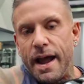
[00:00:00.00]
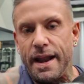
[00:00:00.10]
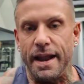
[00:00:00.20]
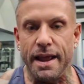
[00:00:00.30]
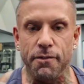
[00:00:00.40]
And
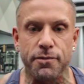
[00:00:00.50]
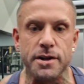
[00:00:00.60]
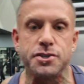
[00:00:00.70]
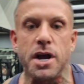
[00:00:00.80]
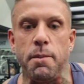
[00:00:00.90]
then if
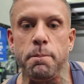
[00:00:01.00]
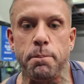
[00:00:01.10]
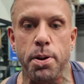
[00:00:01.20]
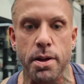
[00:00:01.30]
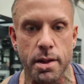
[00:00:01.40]
the jump
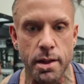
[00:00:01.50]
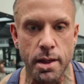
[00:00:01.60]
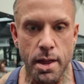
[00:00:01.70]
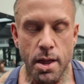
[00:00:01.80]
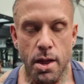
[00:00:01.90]

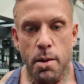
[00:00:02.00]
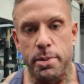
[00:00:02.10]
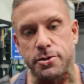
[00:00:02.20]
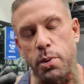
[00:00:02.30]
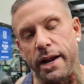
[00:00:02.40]

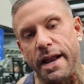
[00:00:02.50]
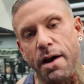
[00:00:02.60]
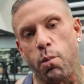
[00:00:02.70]
between that